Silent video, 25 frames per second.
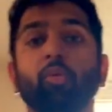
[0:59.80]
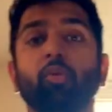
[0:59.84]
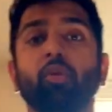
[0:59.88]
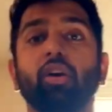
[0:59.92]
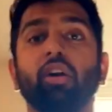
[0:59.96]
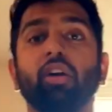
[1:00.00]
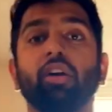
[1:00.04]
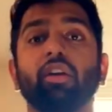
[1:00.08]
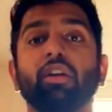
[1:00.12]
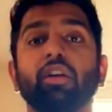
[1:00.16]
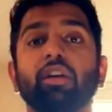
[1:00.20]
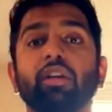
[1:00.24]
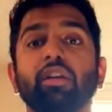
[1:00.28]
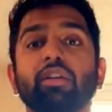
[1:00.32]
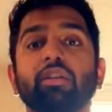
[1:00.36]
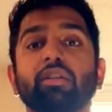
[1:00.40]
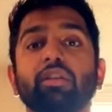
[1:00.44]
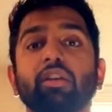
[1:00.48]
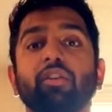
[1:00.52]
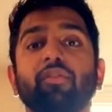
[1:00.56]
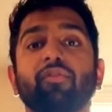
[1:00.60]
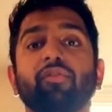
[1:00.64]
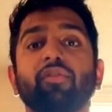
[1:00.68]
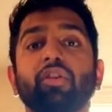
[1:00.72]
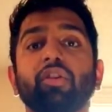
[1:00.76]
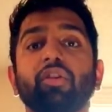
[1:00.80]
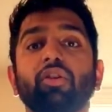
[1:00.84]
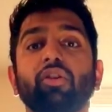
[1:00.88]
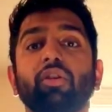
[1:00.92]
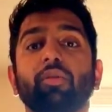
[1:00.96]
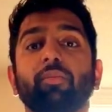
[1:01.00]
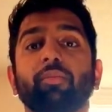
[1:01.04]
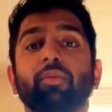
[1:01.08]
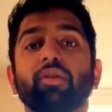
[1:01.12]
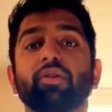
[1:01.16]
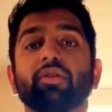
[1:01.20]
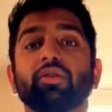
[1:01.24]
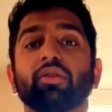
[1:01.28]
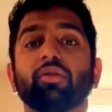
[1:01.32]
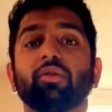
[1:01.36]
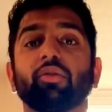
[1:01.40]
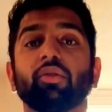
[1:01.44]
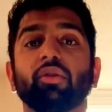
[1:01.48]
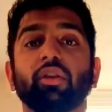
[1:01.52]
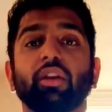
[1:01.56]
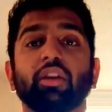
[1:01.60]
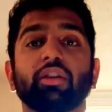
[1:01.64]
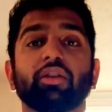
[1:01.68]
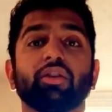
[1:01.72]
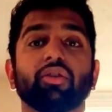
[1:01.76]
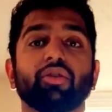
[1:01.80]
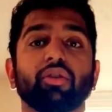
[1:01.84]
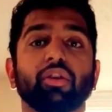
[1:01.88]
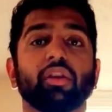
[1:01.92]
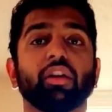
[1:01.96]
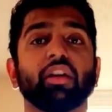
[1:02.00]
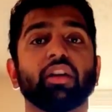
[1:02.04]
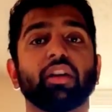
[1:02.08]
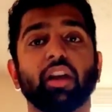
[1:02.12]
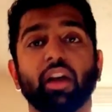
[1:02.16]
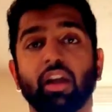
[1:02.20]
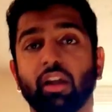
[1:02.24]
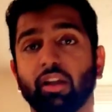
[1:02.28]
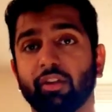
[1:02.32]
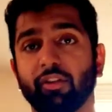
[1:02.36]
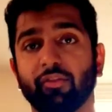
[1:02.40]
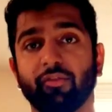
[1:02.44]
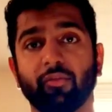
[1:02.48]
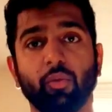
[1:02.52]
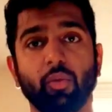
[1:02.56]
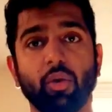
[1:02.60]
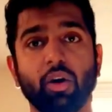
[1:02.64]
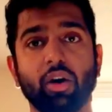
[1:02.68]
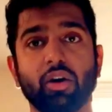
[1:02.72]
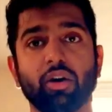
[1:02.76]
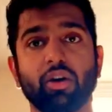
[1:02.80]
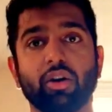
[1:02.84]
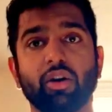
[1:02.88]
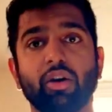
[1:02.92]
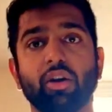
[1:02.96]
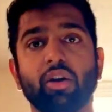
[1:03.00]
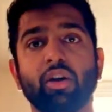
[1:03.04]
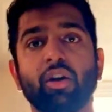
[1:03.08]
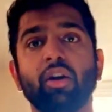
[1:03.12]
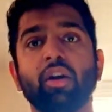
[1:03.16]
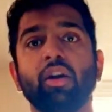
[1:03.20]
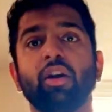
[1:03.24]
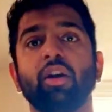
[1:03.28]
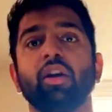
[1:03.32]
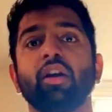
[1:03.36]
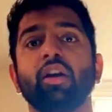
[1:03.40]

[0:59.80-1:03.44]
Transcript: 1 is if you're a person who likes to drink a gallon of water,